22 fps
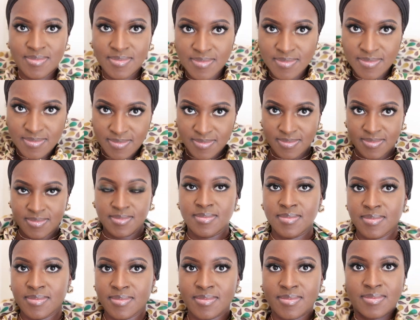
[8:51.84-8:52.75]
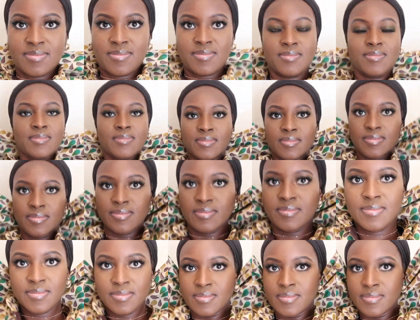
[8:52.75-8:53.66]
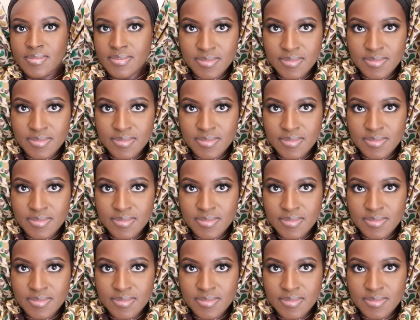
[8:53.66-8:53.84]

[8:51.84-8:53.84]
And then you're just going to cross